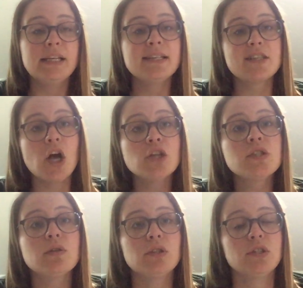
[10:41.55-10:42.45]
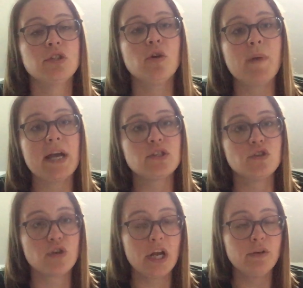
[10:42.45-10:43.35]
and it's also good to go back
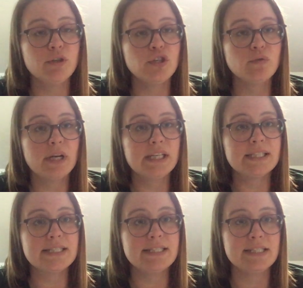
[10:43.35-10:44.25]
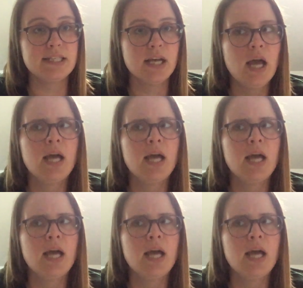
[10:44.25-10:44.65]
to try and read your writing to see,